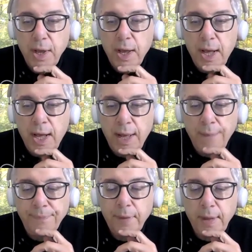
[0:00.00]

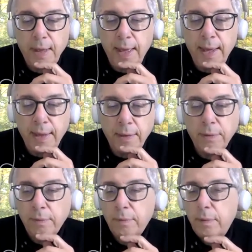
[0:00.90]
Um,
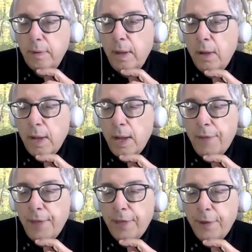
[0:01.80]
and, you know, I
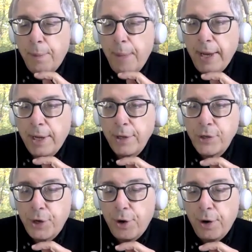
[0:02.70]
think their main
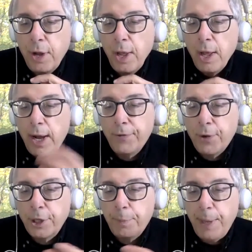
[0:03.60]
concern, I've
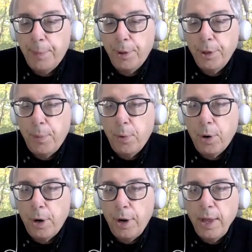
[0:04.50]
talked to people on the
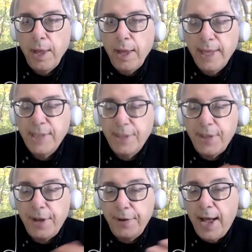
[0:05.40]
board, is that
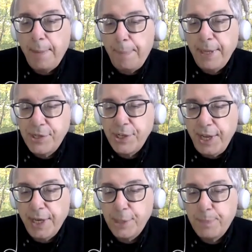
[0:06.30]
they not be
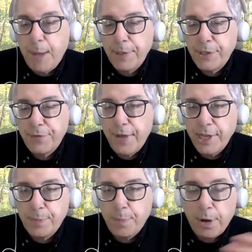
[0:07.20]
seen as puppets of
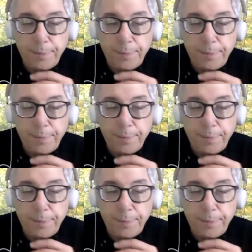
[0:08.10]
Facebook.